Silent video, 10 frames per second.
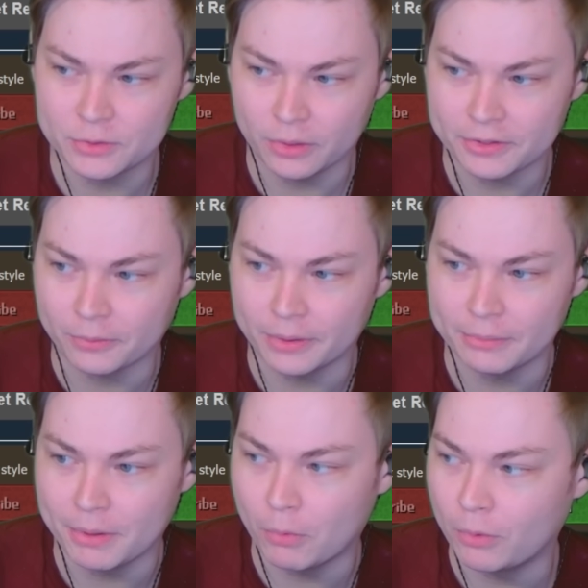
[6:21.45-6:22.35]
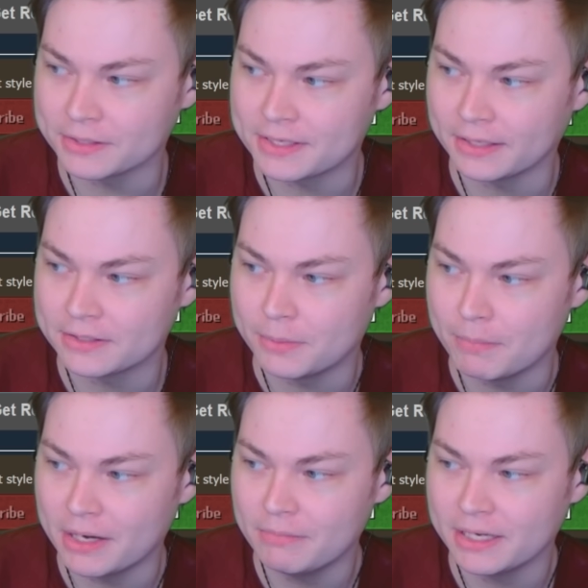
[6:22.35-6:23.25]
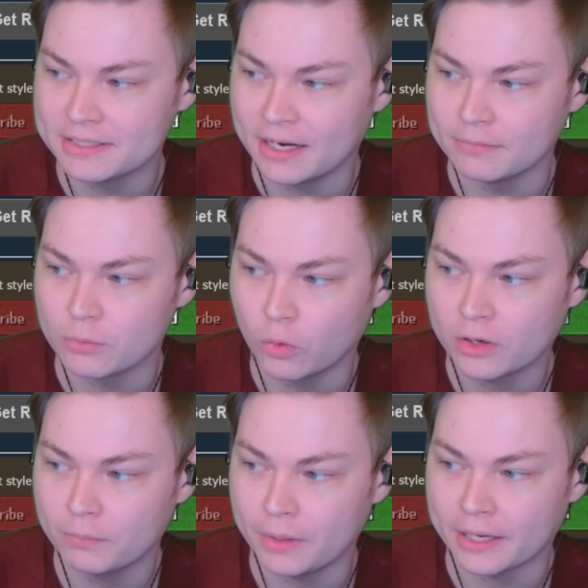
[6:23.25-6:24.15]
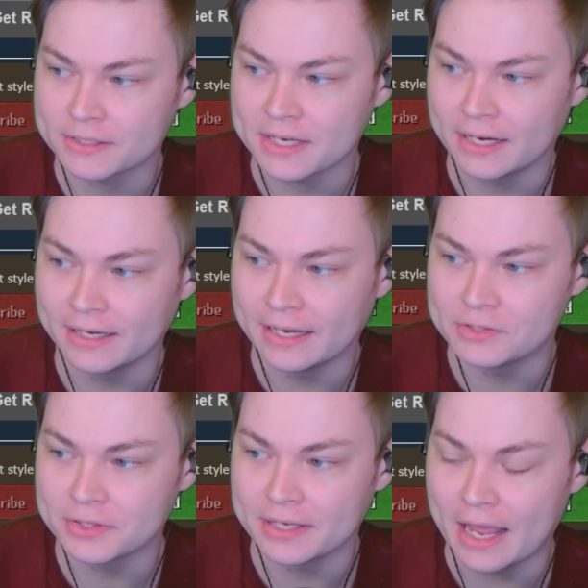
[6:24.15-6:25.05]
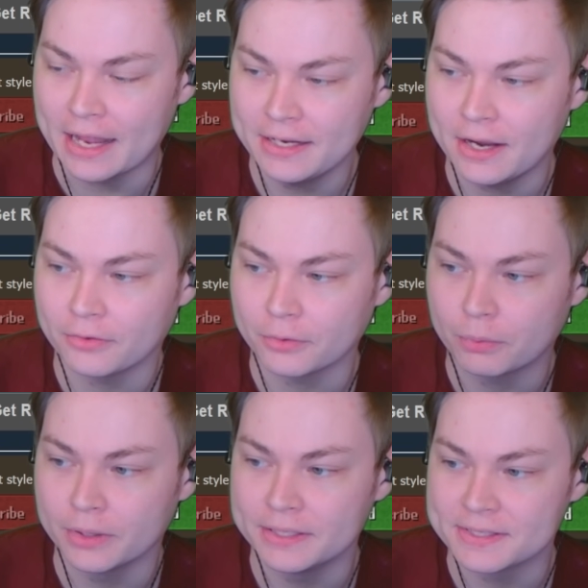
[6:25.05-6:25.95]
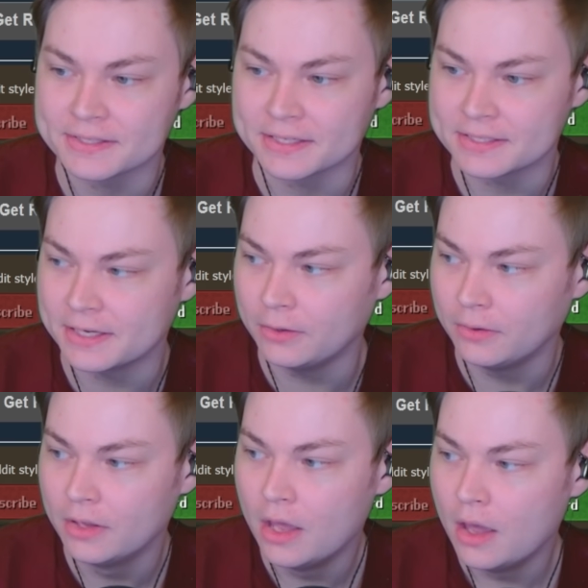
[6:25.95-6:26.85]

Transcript: Too long to read. People want sailing to be many, many times more complex and engaging than any other pre-existing skill,